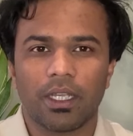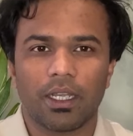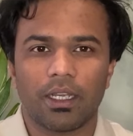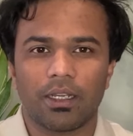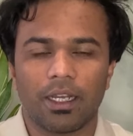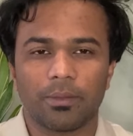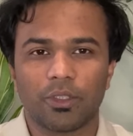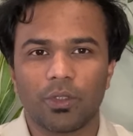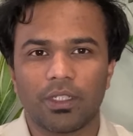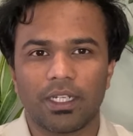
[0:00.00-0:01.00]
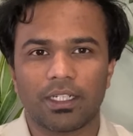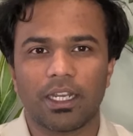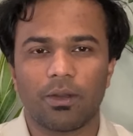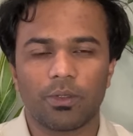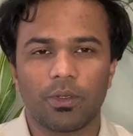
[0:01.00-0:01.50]
I'm sure that
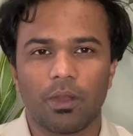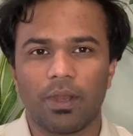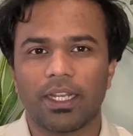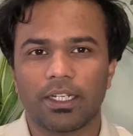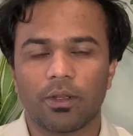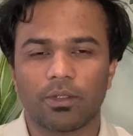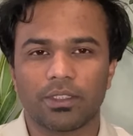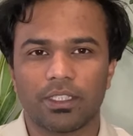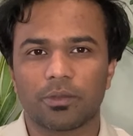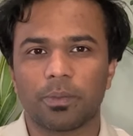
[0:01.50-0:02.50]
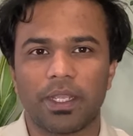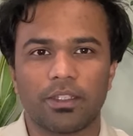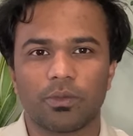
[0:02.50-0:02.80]
now you have landed on this page,